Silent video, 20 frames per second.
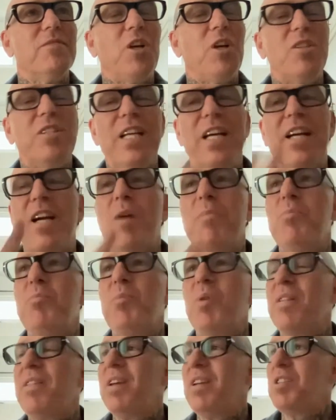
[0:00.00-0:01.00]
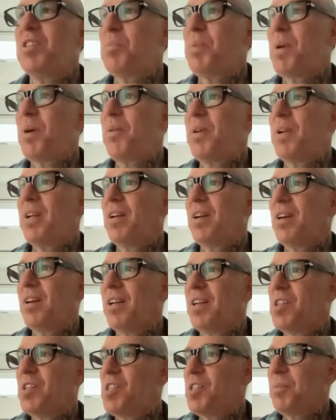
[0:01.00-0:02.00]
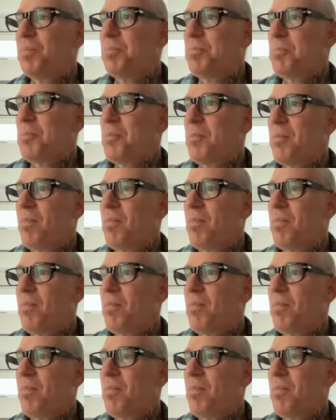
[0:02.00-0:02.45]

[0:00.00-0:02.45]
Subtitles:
so I'll say a couple more things about reincarnation.